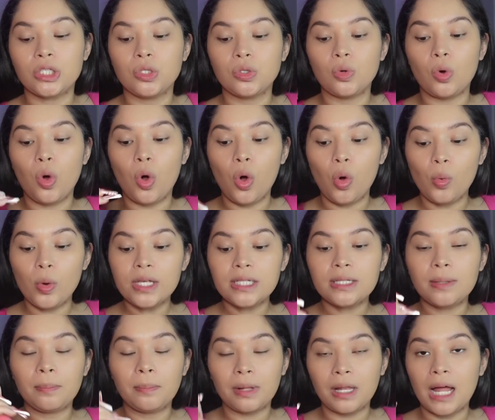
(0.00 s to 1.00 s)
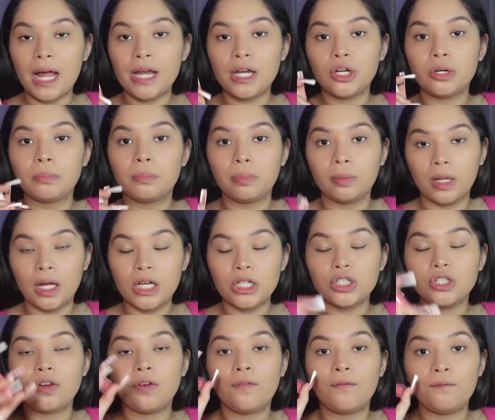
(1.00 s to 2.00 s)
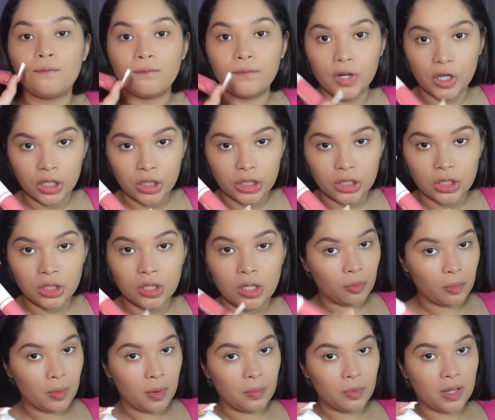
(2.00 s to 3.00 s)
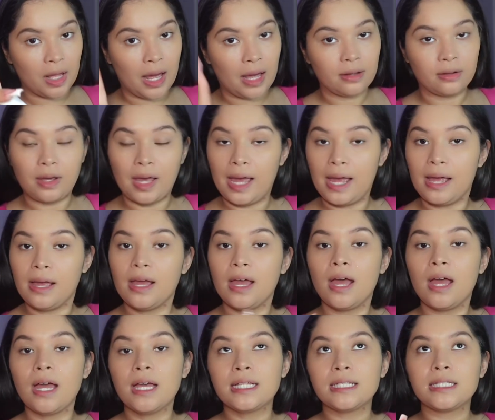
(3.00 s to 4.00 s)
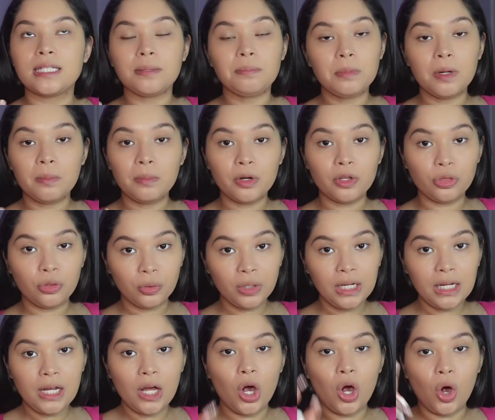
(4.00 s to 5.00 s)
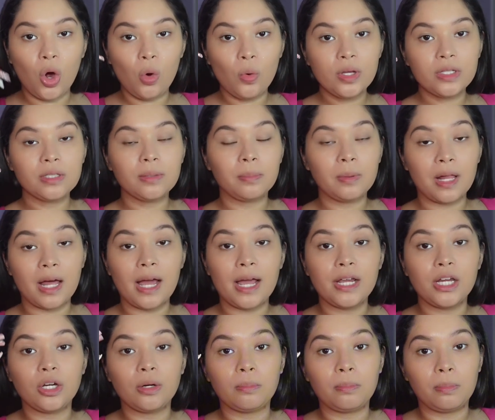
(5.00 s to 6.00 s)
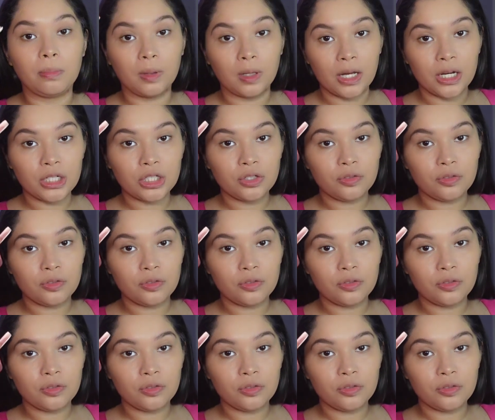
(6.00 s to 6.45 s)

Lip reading: to always apply your blush first. Remember that, okay? Tip number 3, always apply your blush